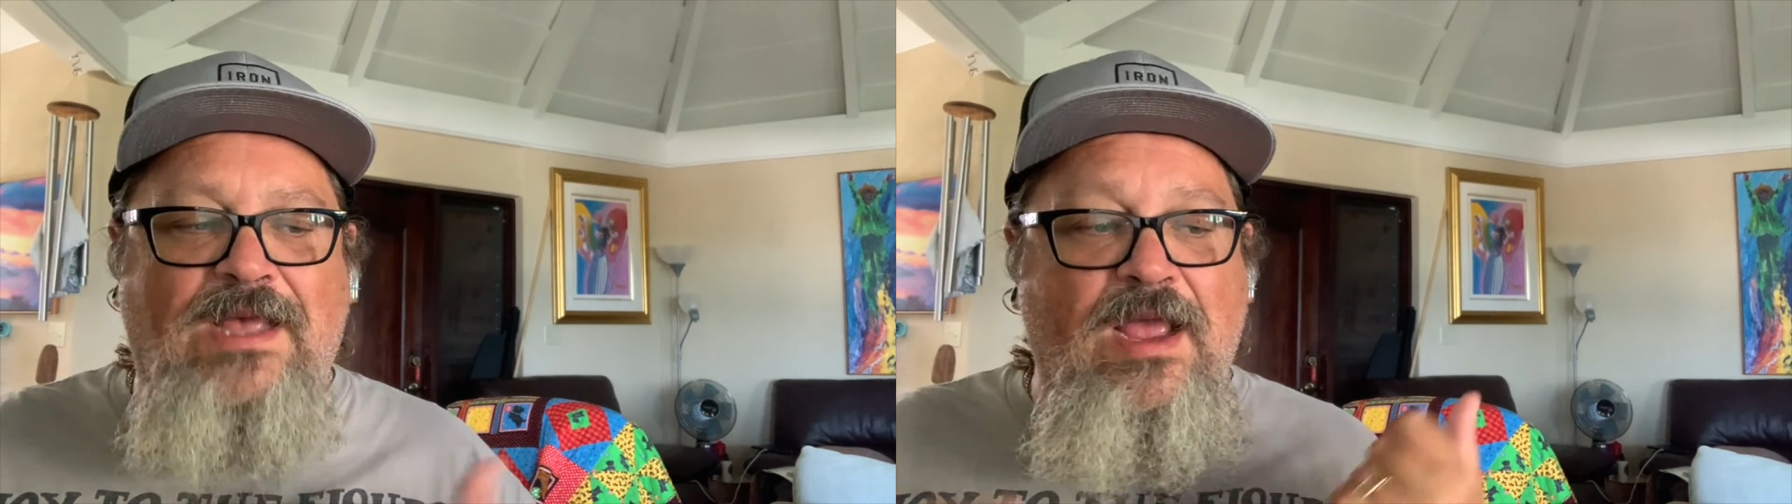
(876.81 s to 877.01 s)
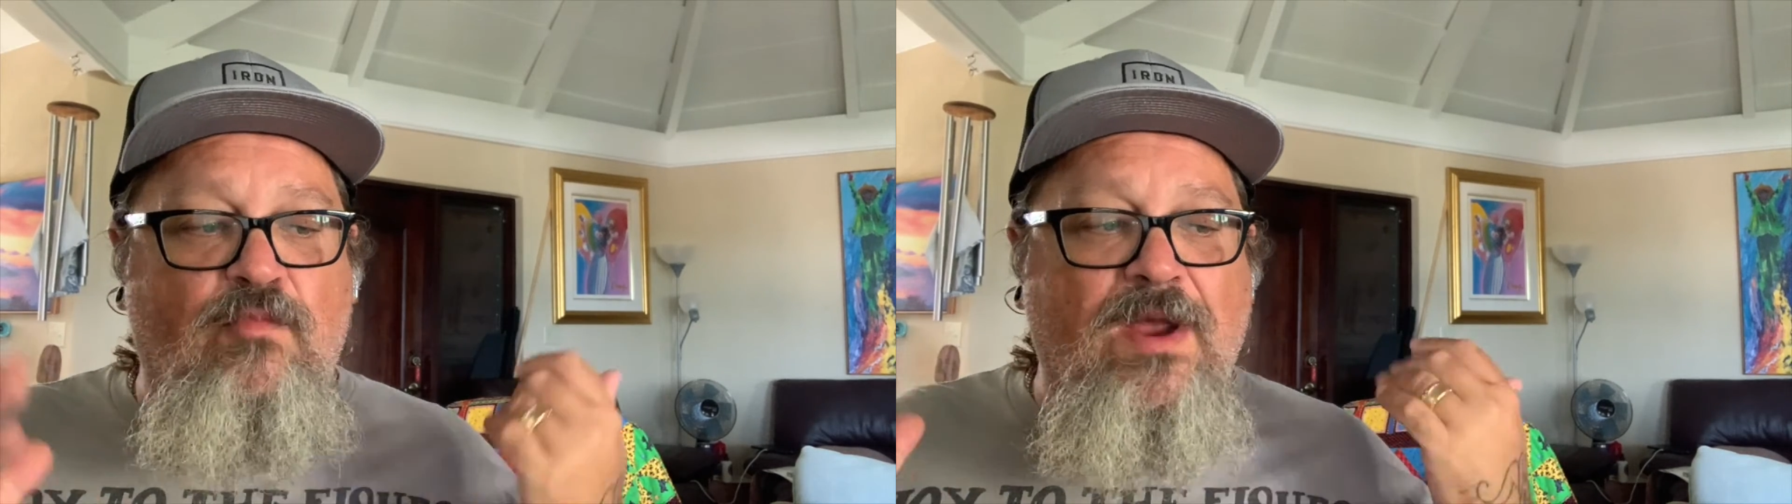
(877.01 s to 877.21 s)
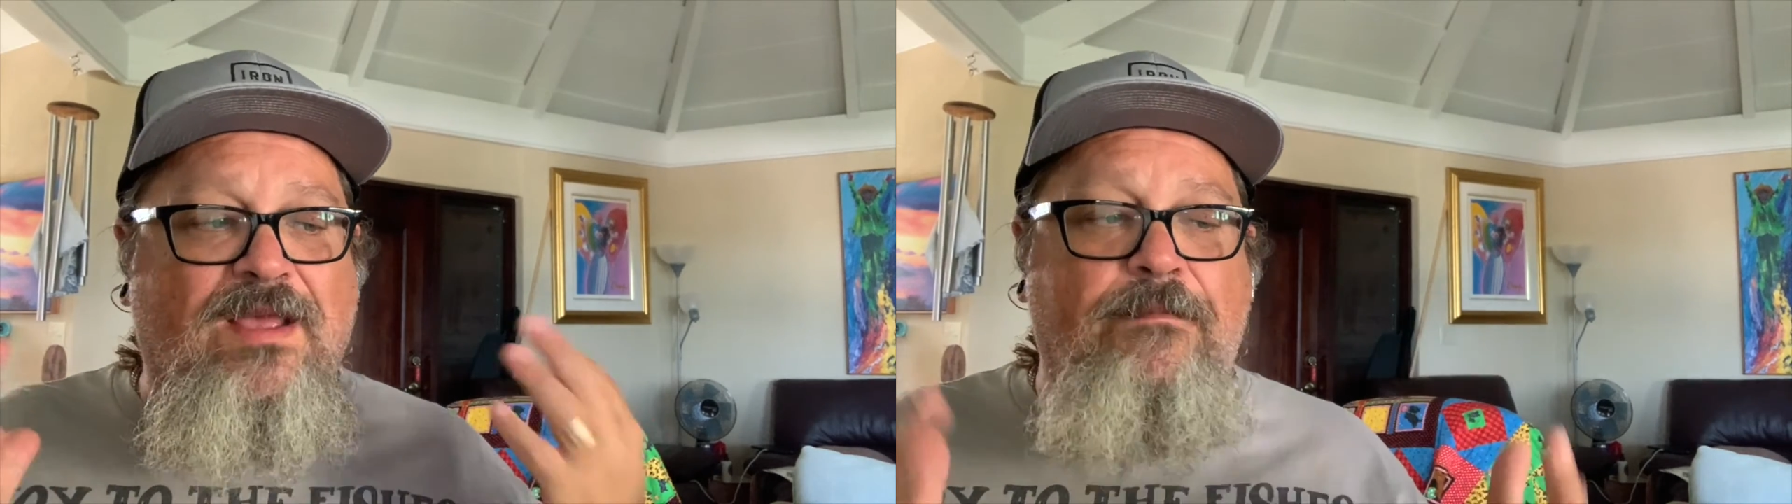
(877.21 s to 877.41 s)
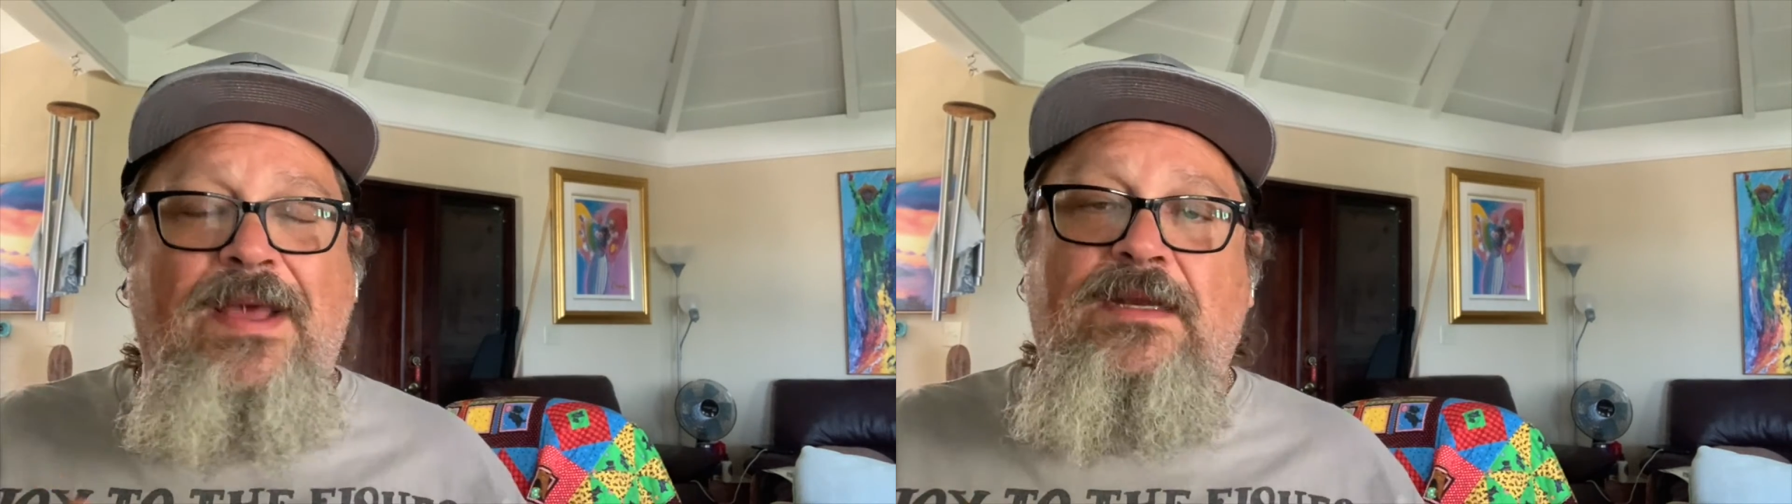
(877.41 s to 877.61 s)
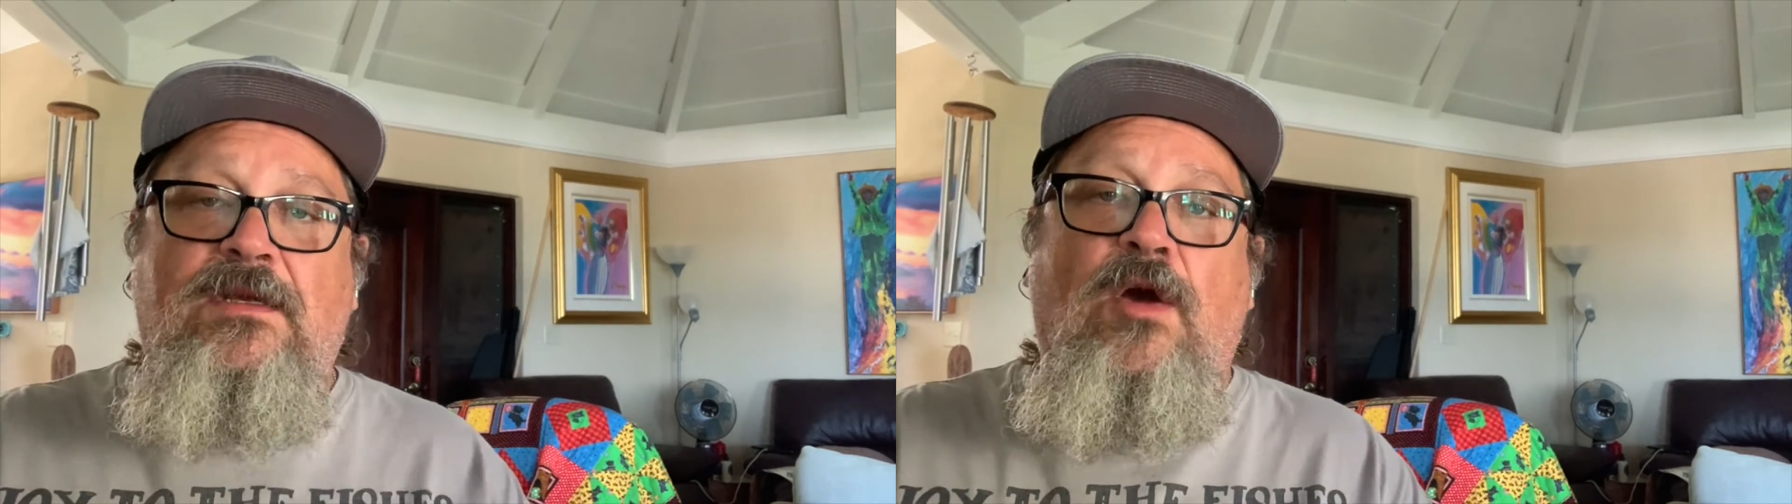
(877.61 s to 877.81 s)
I
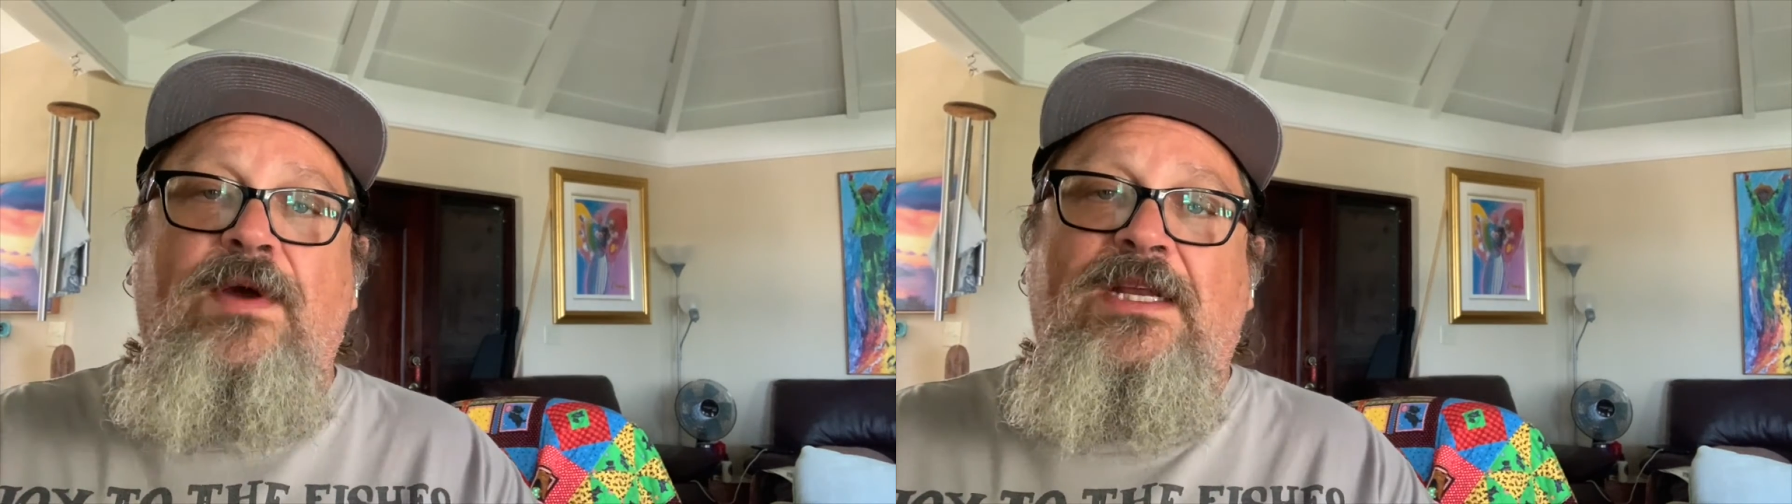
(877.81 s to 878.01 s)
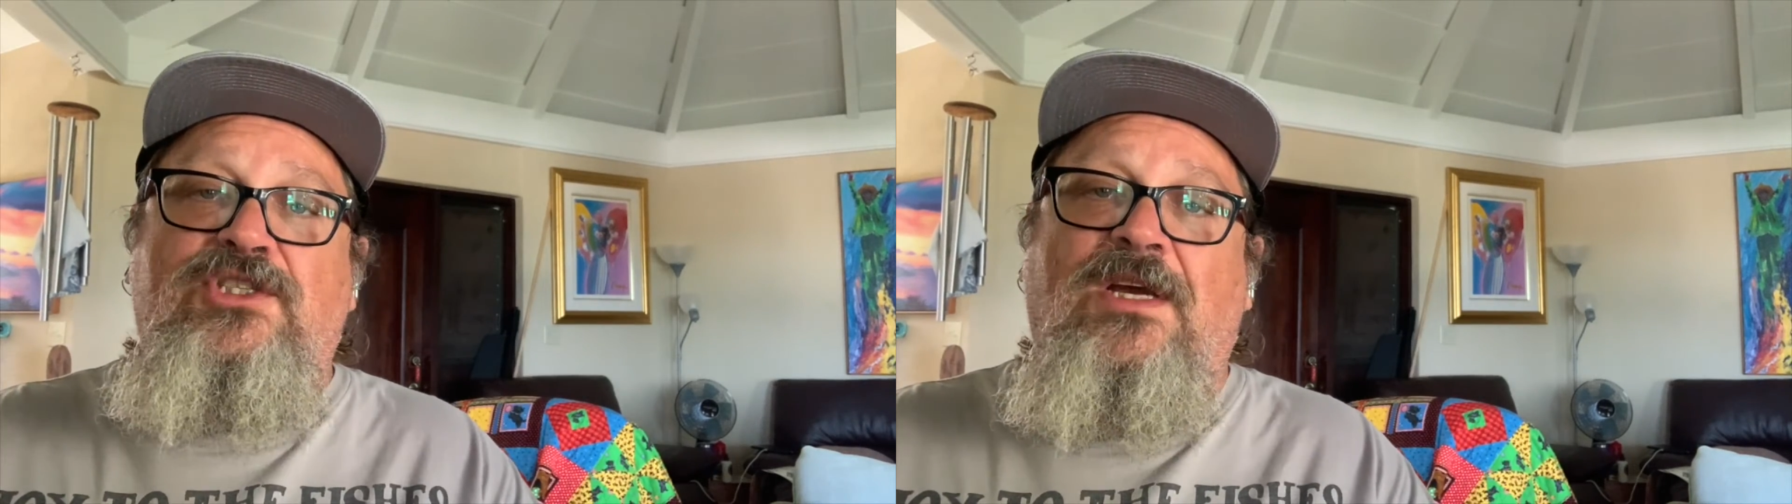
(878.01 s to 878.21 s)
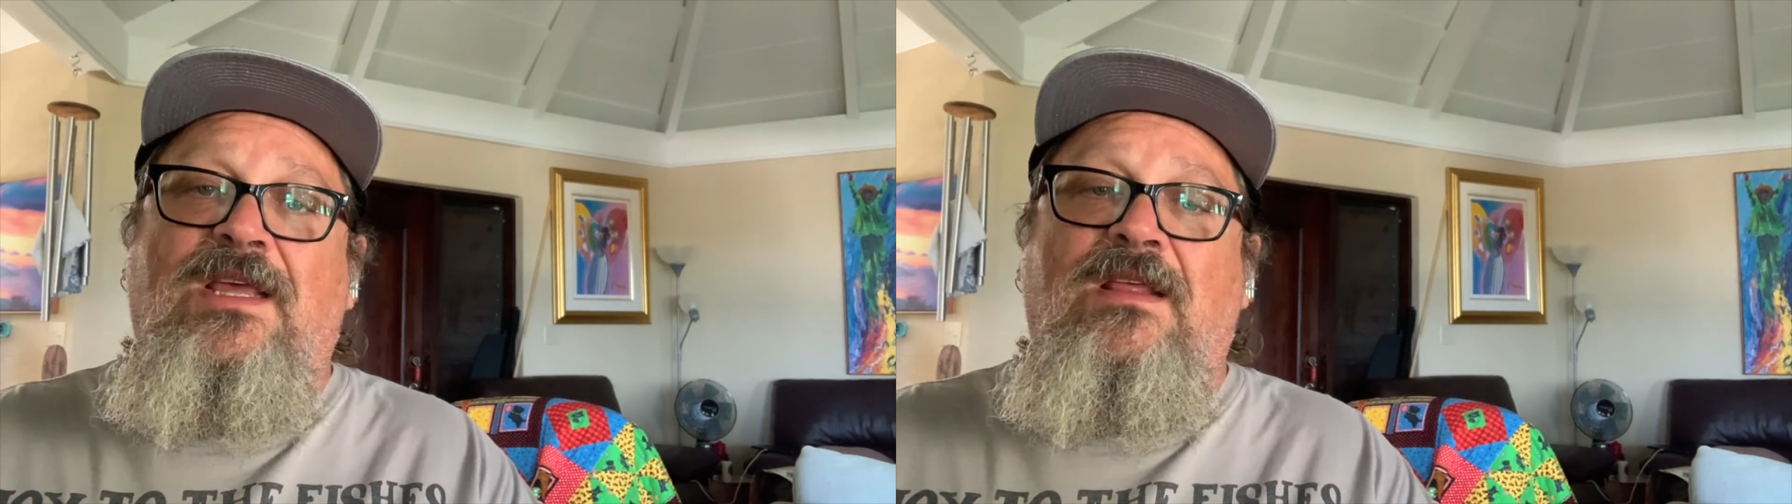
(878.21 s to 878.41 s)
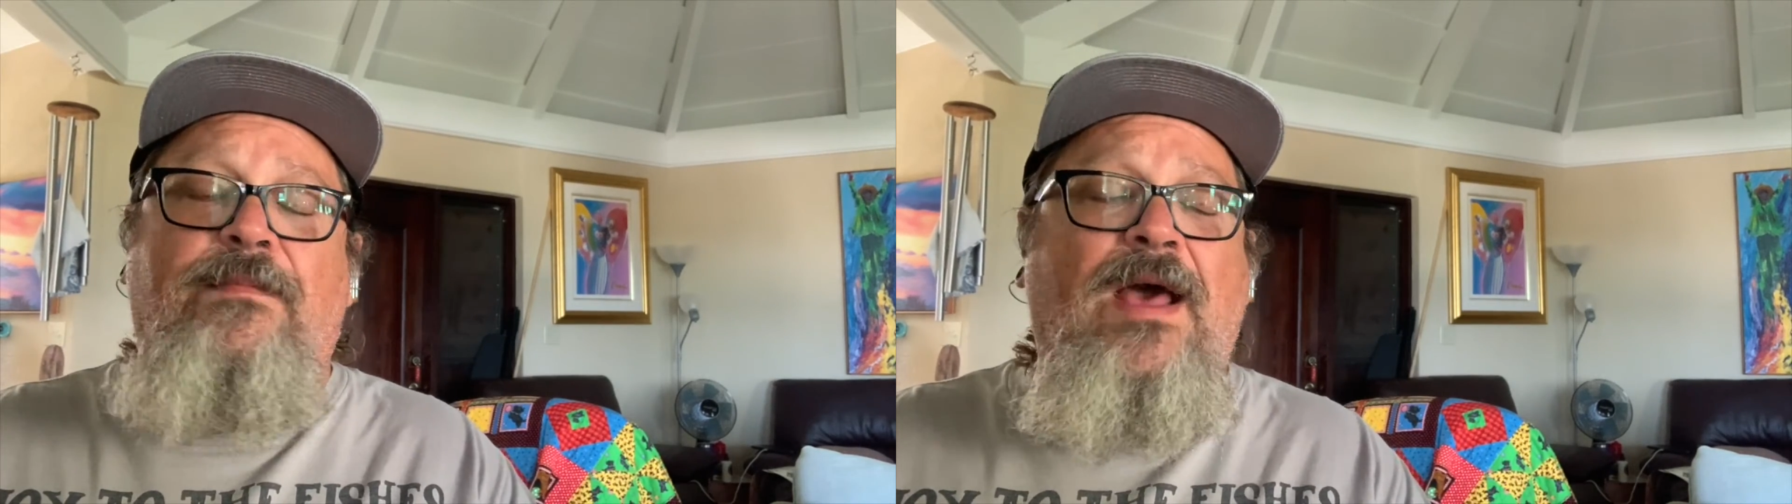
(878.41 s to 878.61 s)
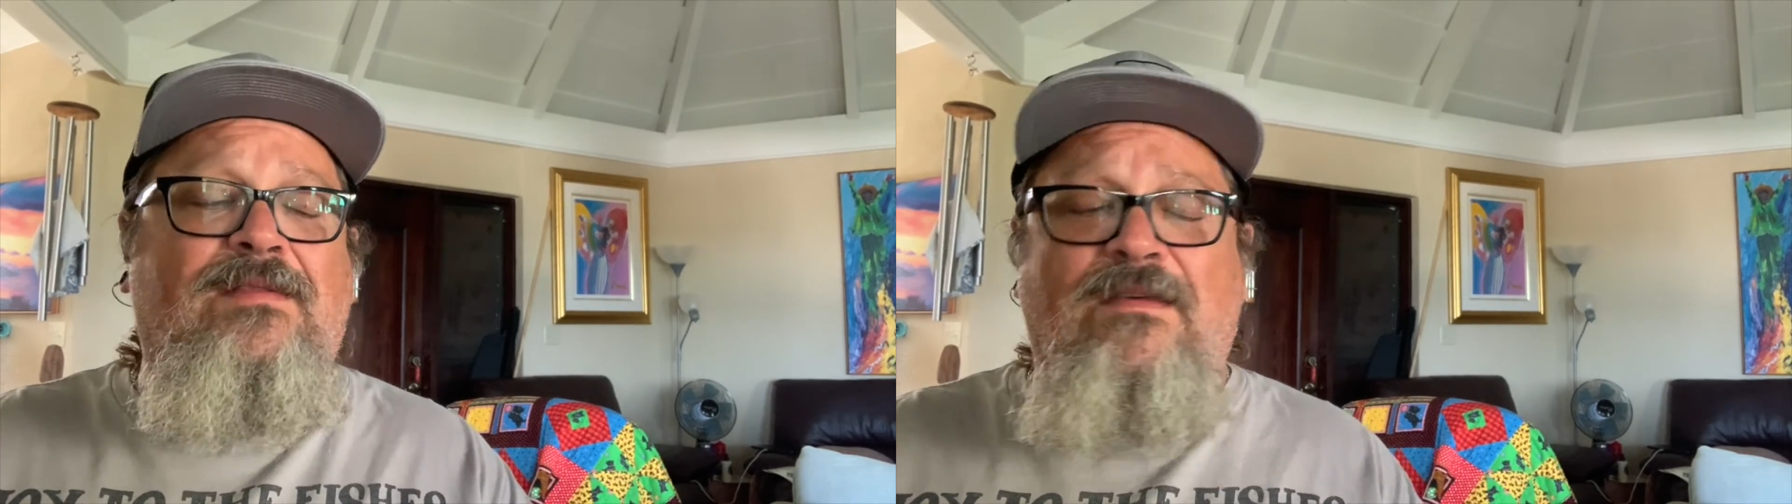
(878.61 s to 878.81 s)
recommend going and checking them out.